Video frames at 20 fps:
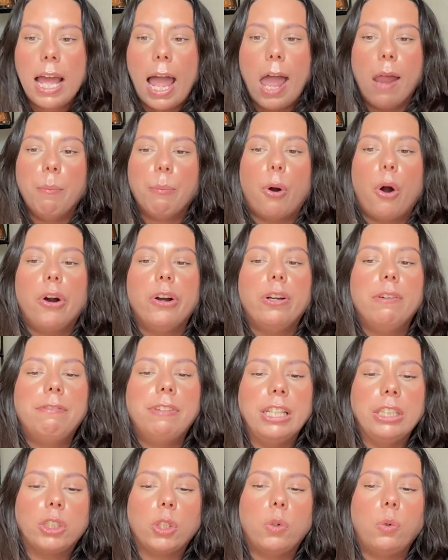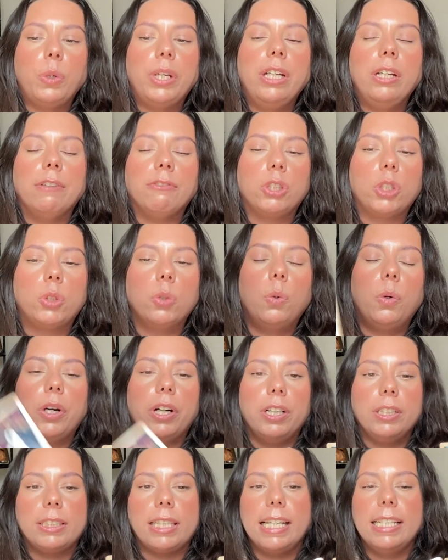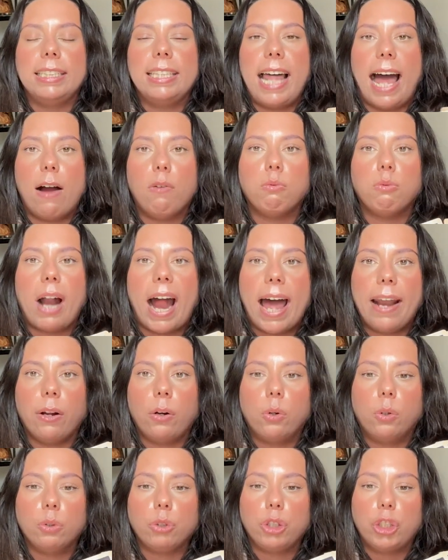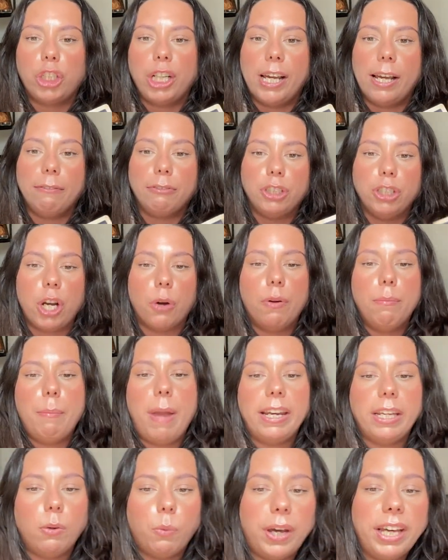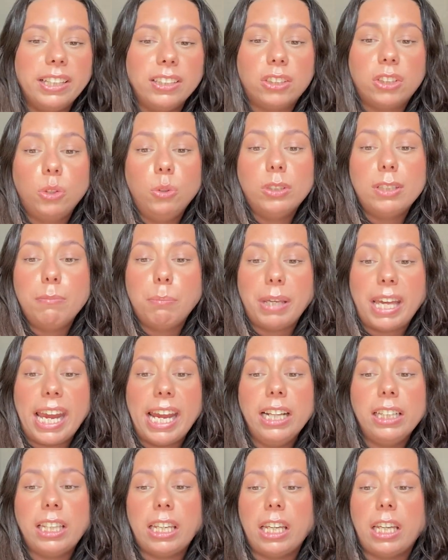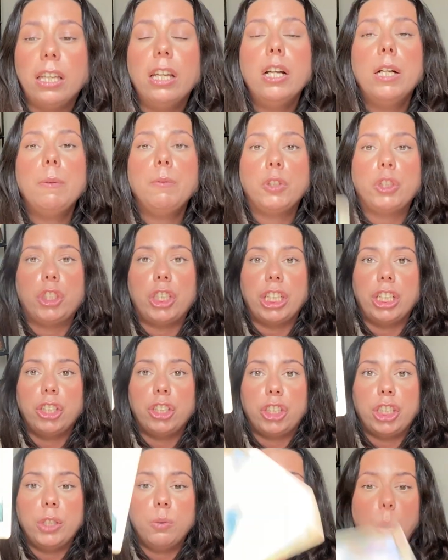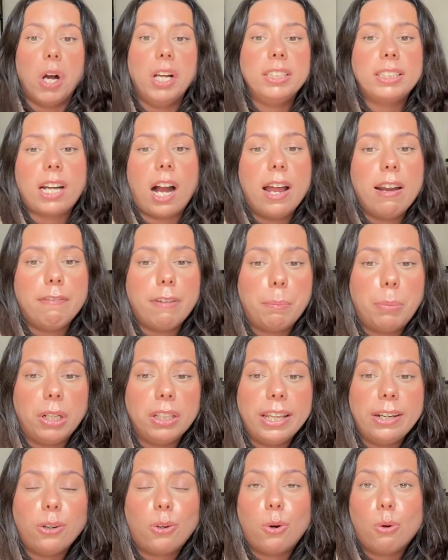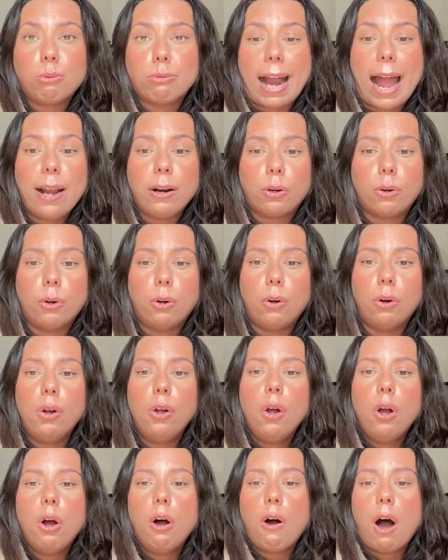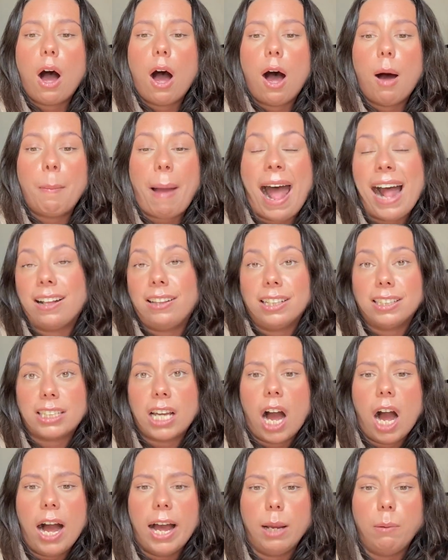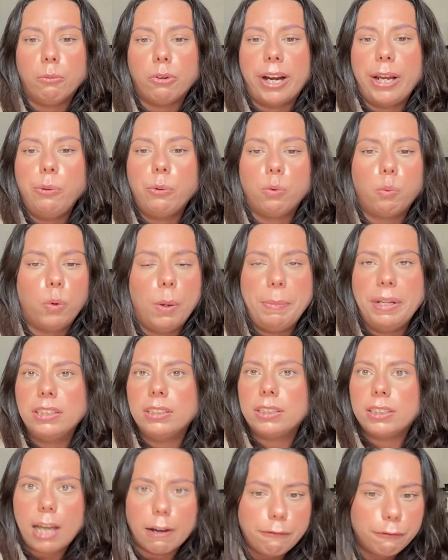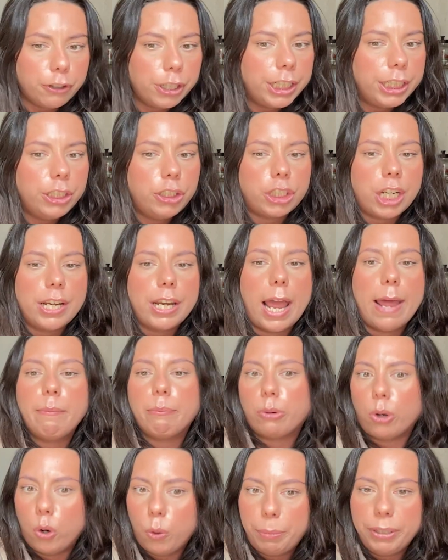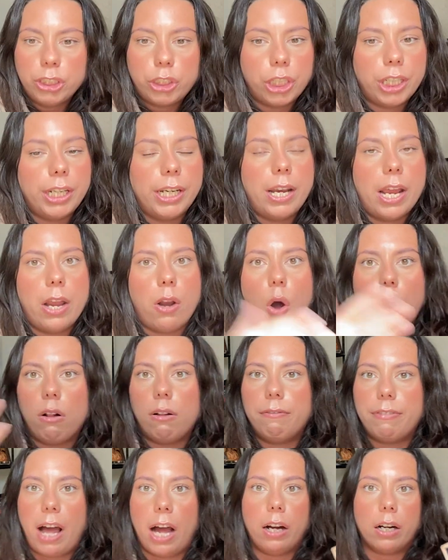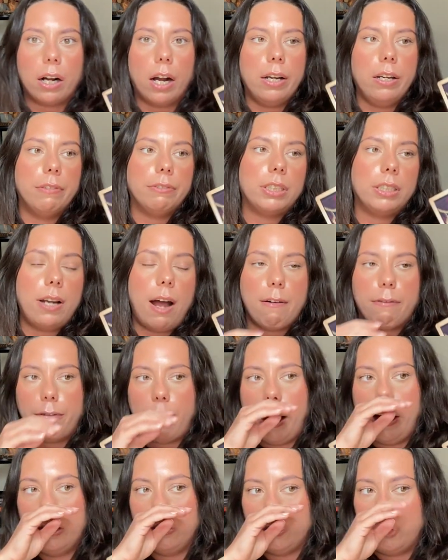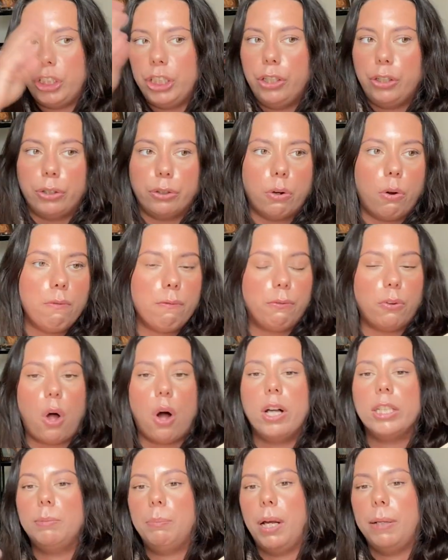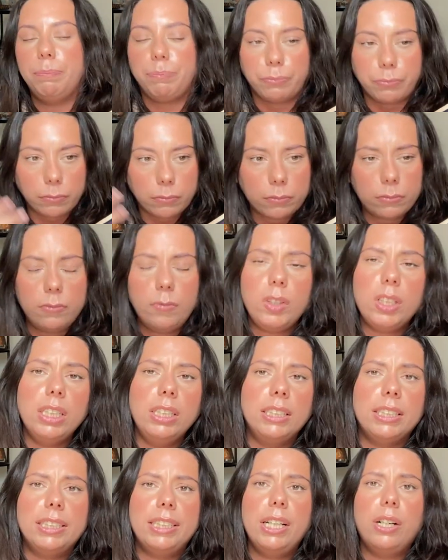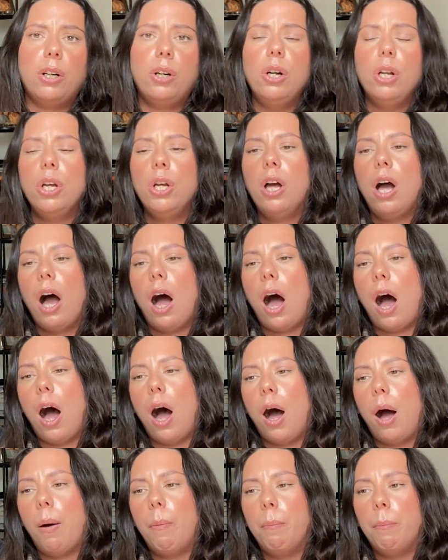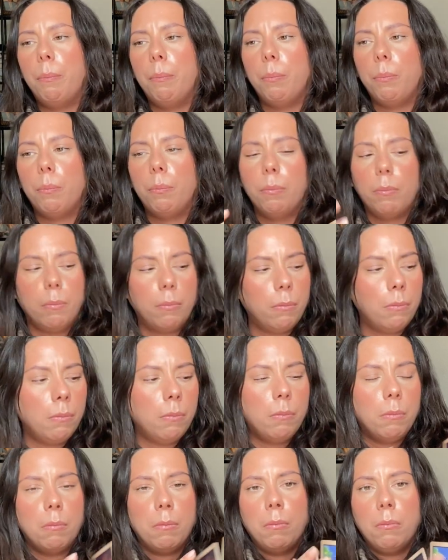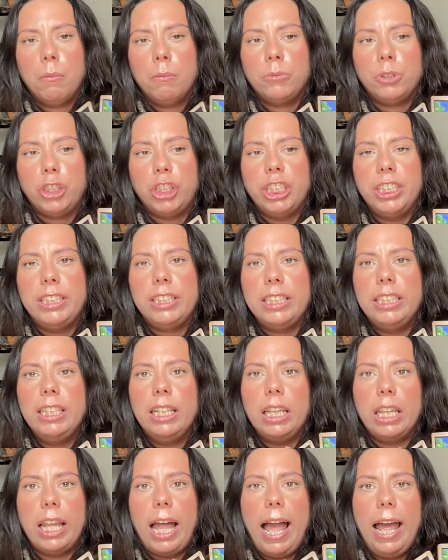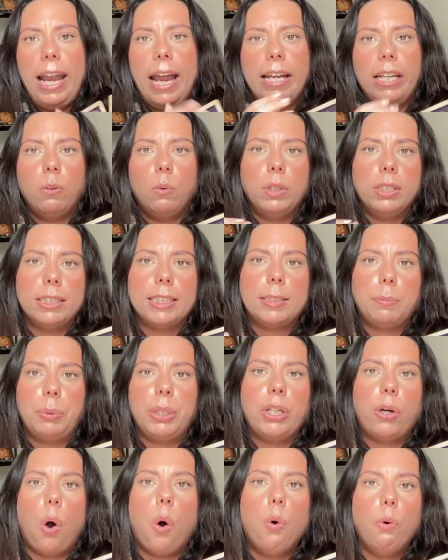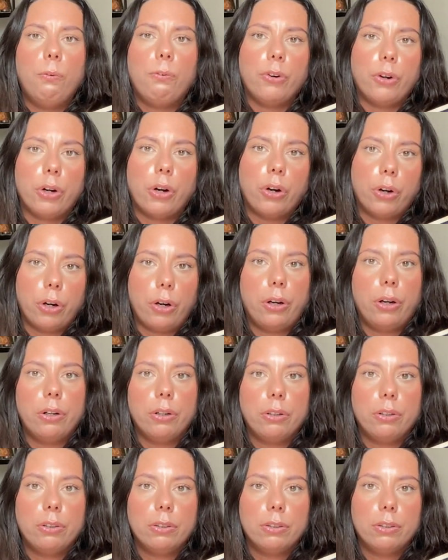And part of this Queen of Swords is that radical shift. You know, in many ways, Susan B. Anthony, she, she was kind of a political radical um, at the time, right, with women's suffrage and, and prohibition and, and all of that kind of stuff, right? And she had her own flaws, but still, um, she didn't let anyone speak over her.